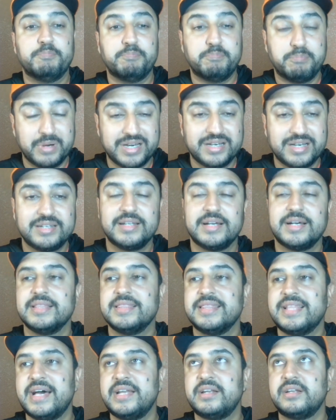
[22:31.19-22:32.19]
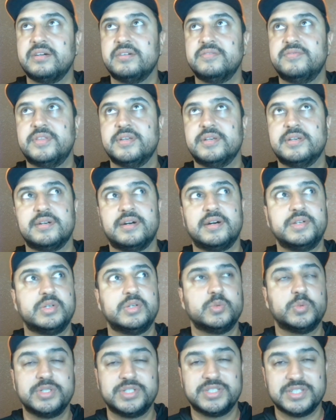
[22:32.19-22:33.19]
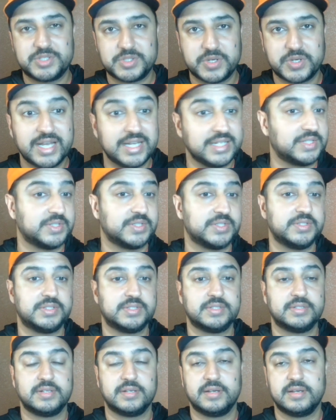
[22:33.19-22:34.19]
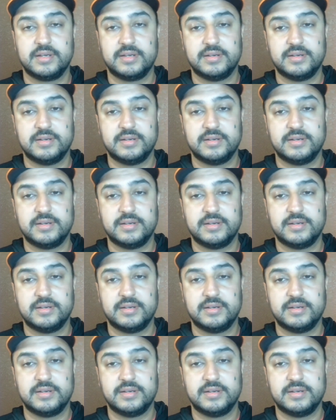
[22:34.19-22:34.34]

but a lot of the Underwood detractors,